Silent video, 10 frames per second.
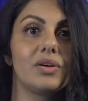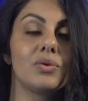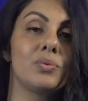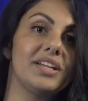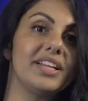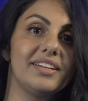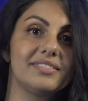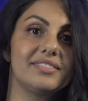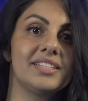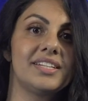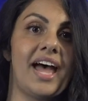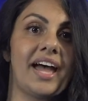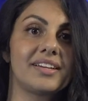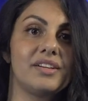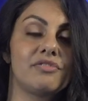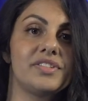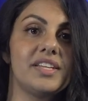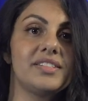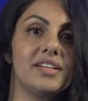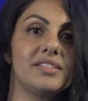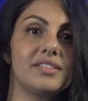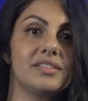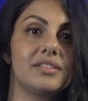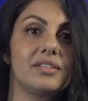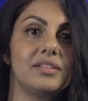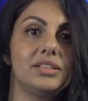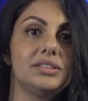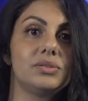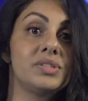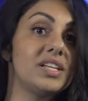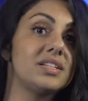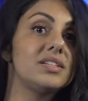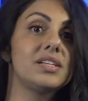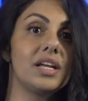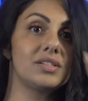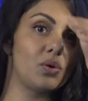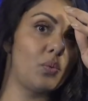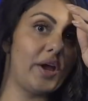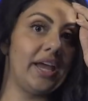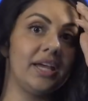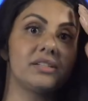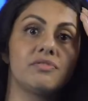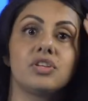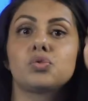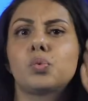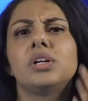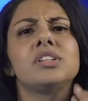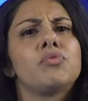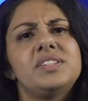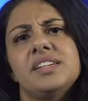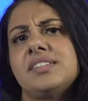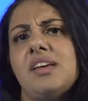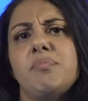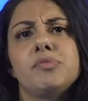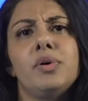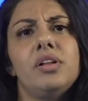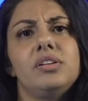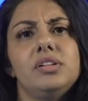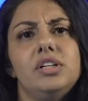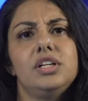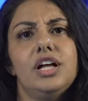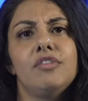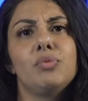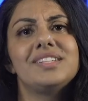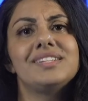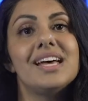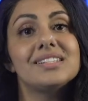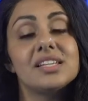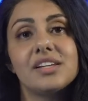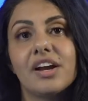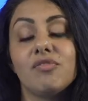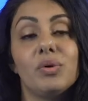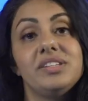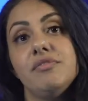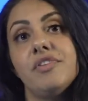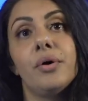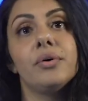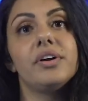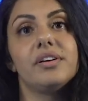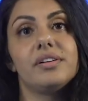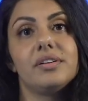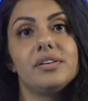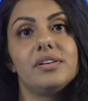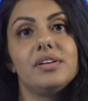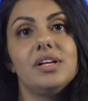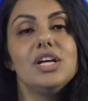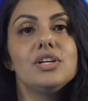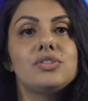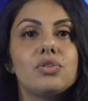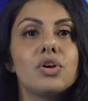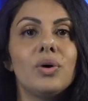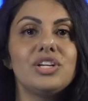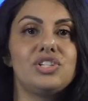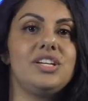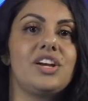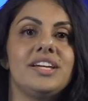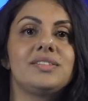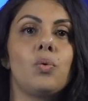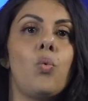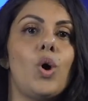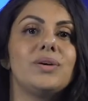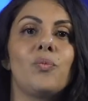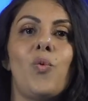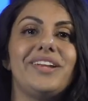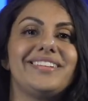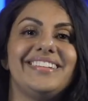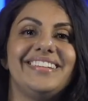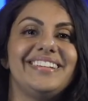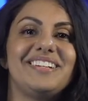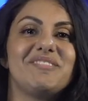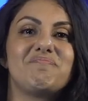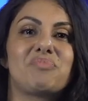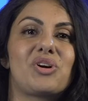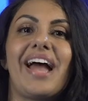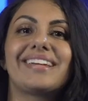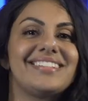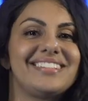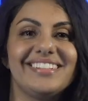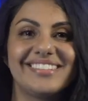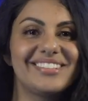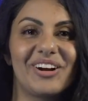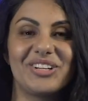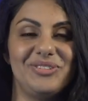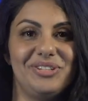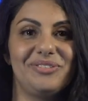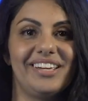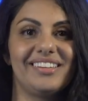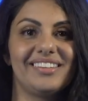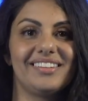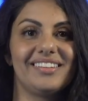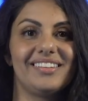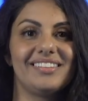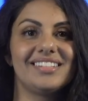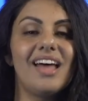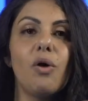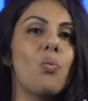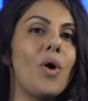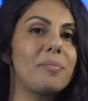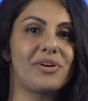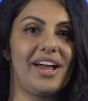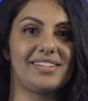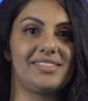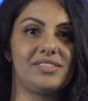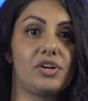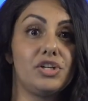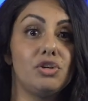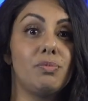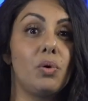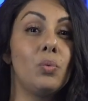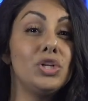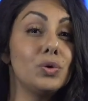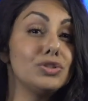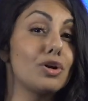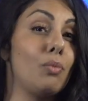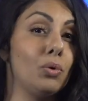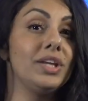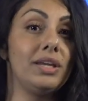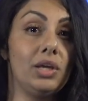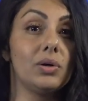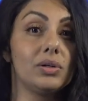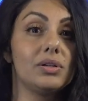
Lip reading: Really, it's an act of resistance. Resistance against the ways of this world, of what's acceptable, of what's necessary, of what's in vogue. So the question here is, what practices are you doing? It's not what practices are you doing, but which ones are molding you?